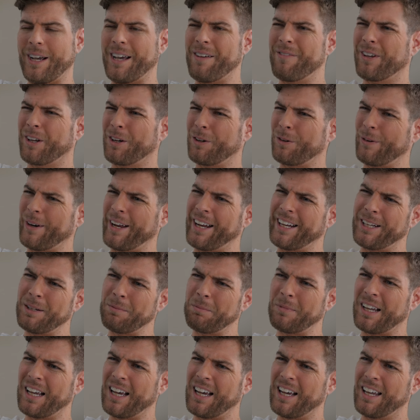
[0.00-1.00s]
Having a
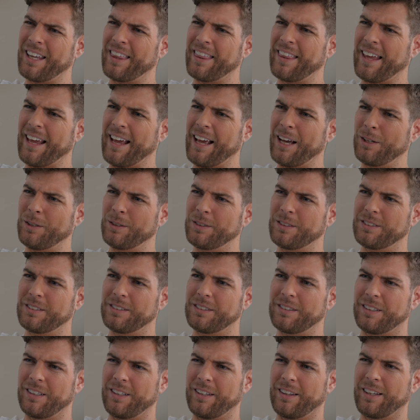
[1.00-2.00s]
random guy in the
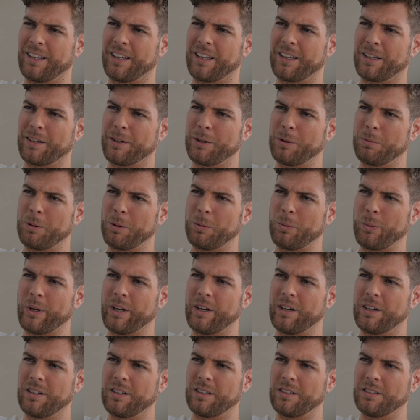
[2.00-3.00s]
house, you think it could be
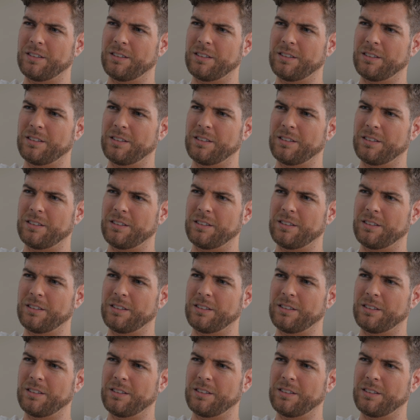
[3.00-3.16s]
weird?